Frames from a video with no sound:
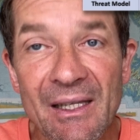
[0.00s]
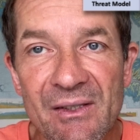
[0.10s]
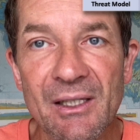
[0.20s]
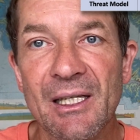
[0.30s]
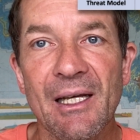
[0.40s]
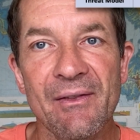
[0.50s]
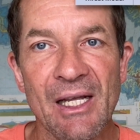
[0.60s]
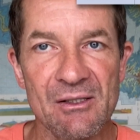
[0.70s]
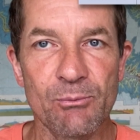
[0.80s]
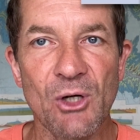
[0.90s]
easily and
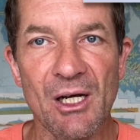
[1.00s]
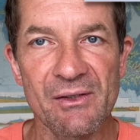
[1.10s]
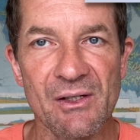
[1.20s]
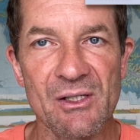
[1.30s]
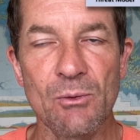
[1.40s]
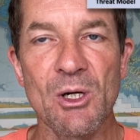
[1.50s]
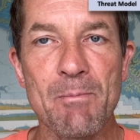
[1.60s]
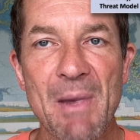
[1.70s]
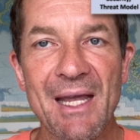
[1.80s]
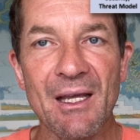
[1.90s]
that's a process you want to
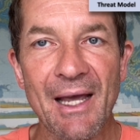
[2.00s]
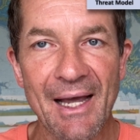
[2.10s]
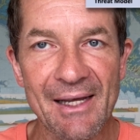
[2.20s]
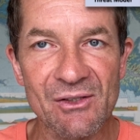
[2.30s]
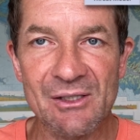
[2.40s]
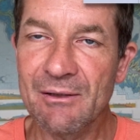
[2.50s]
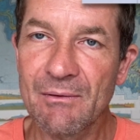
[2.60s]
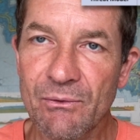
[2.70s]
make as